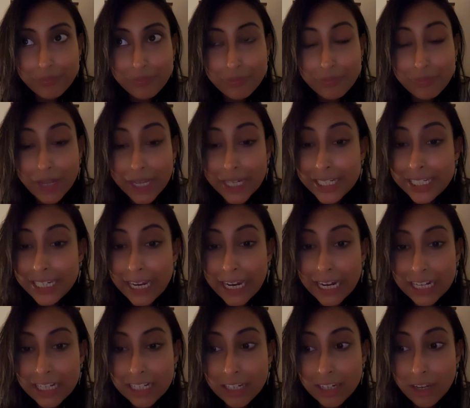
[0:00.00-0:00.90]
my
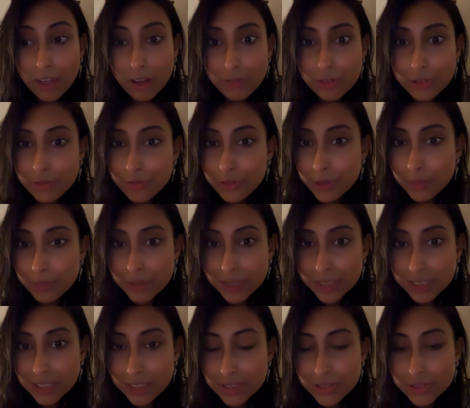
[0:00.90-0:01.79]
dad loved film
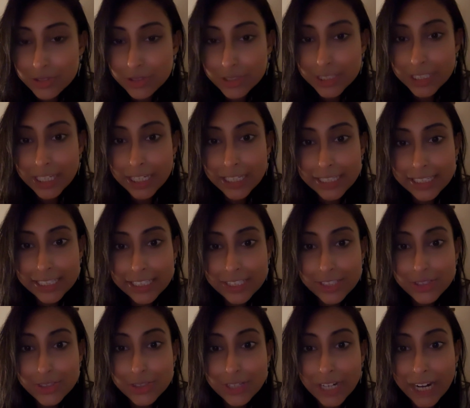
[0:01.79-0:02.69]
industry, and he
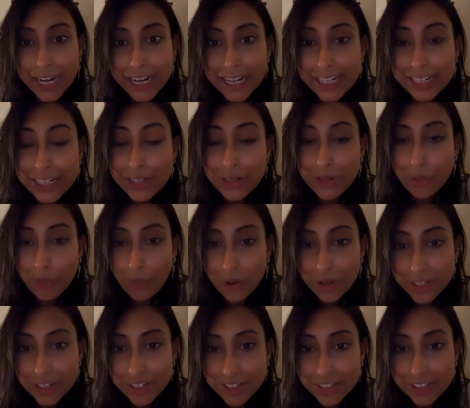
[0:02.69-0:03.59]
tried a
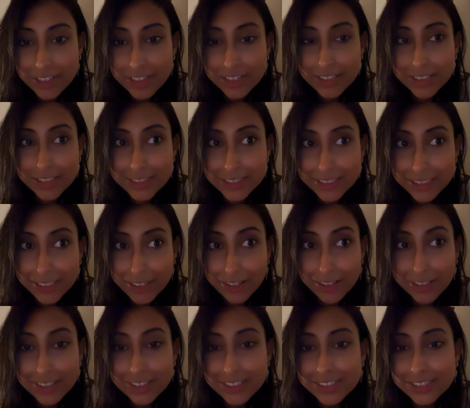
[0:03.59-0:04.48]
lot in his
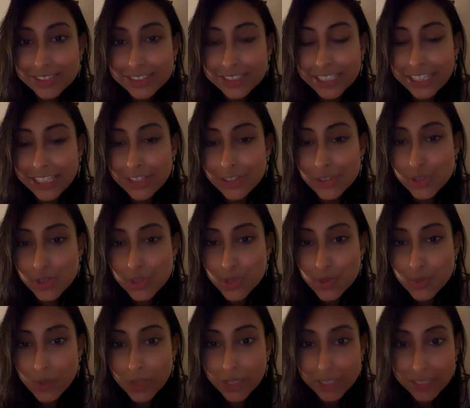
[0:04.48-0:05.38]
younger
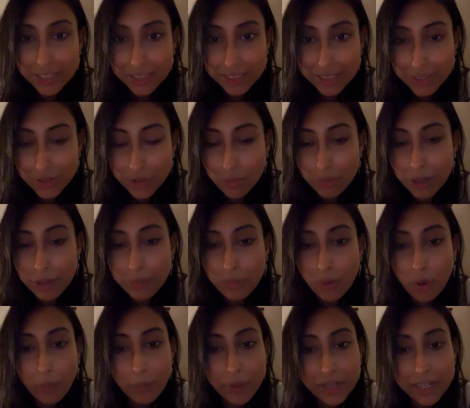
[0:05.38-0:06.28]
ages when my
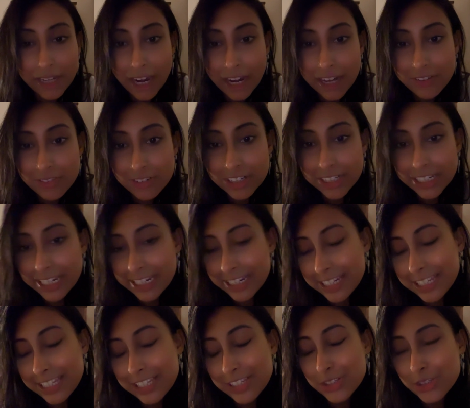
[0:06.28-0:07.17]
mom and dad were
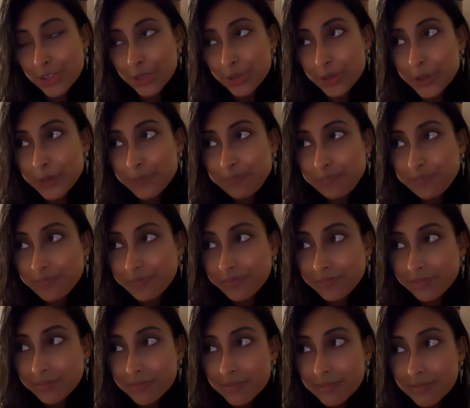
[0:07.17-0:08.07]
dating each other.
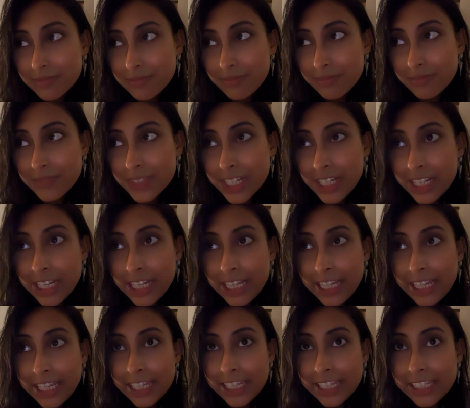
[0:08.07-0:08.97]

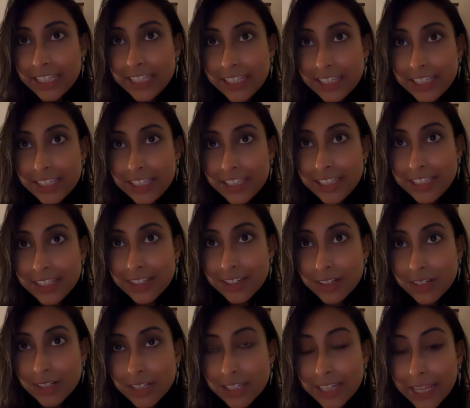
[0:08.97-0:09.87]
He,
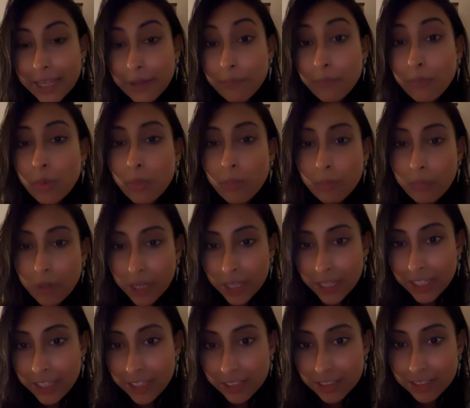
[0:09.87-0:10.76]
like,
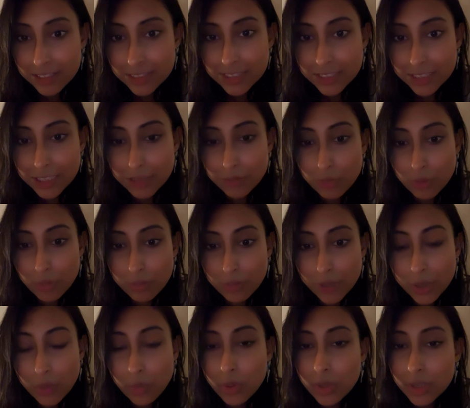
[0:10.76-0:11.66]
Mumbai, the city
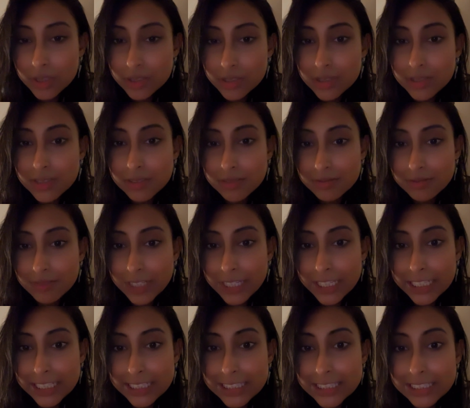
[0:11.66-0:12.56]
Mumbai was
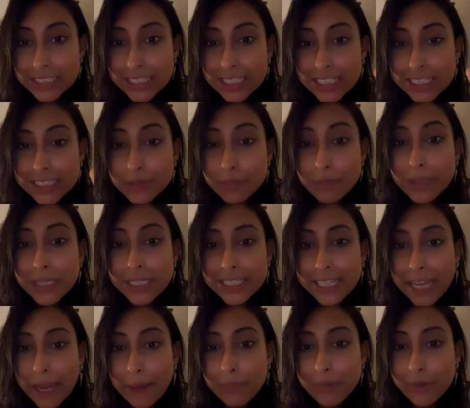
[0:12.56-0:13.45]
his big
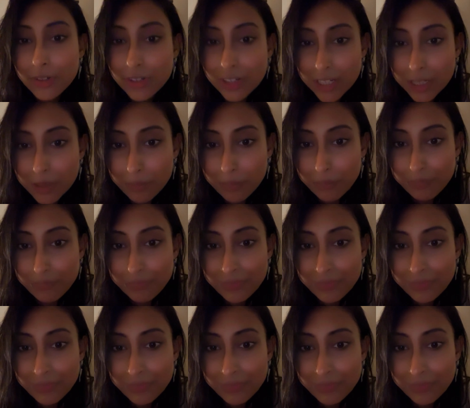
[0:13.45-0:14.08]
time dream.